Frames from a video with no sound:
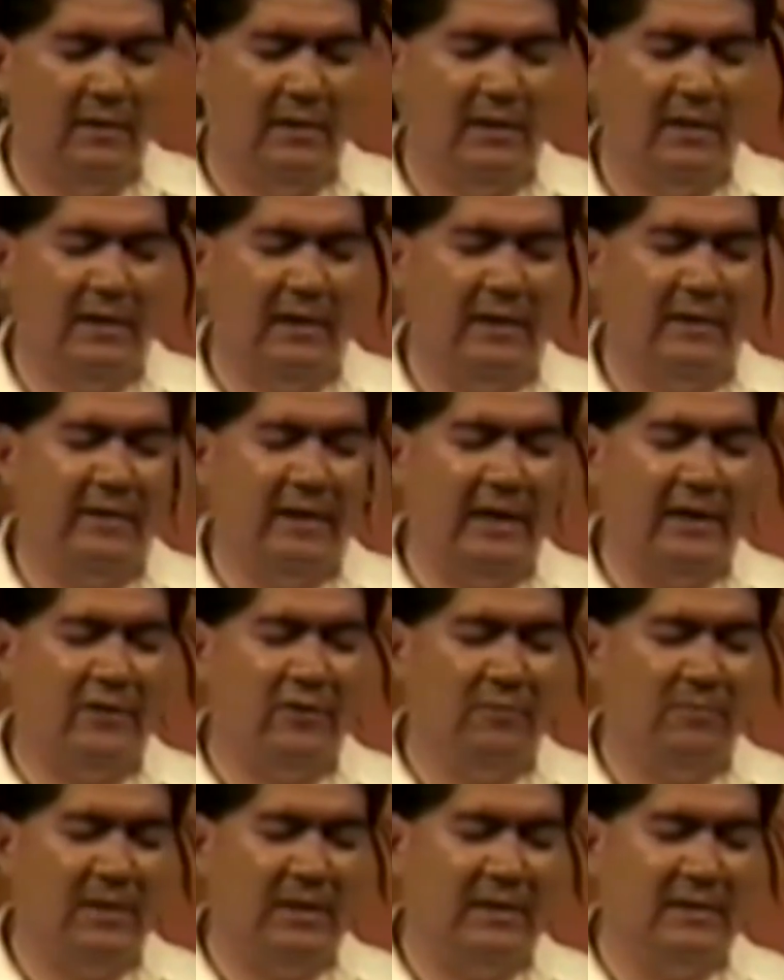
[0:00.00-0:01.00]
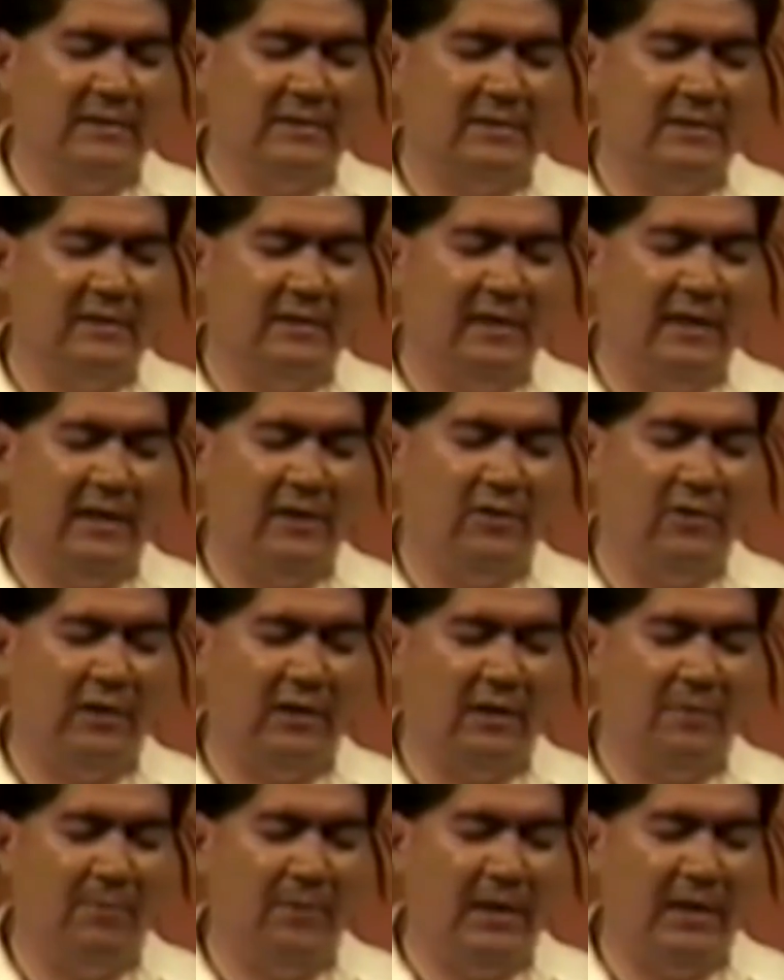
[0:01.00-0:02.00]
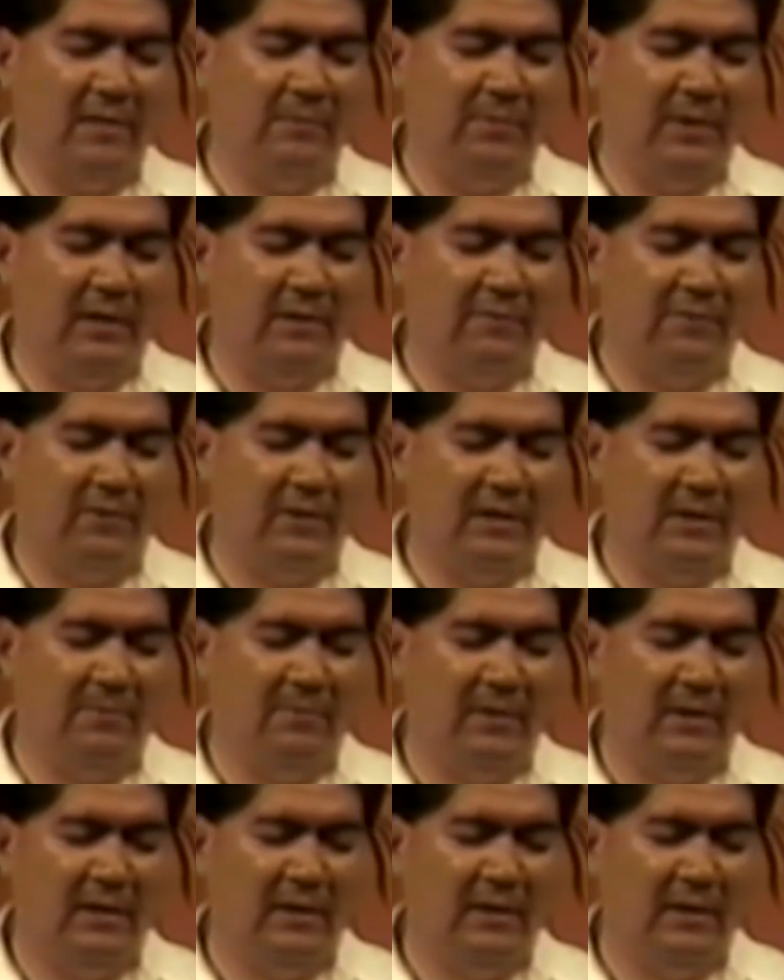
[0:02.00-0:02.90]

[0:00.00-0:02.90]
And I thank you because today you're going to make it better for them.